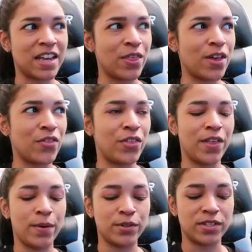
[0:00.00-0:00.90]
I thought that
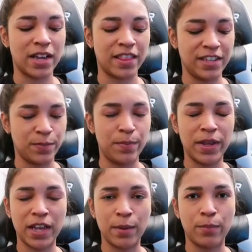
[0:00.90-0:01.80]
they were just like these
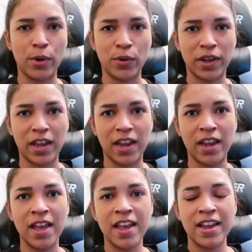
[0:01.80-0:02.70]
big, bulky,